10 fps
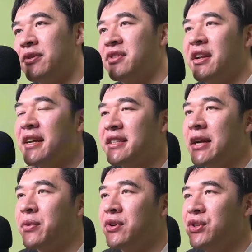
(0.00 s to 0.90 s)
So the next thing
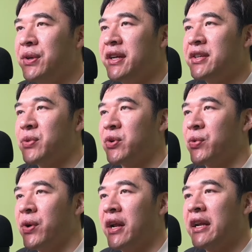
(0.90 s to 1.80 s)
that we're doing is we're
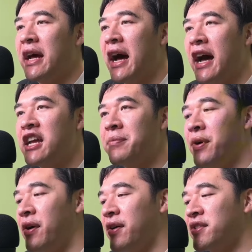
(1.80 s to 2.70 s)
creating an IAM
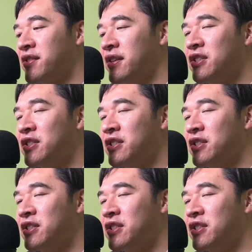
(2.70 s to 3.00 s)
policy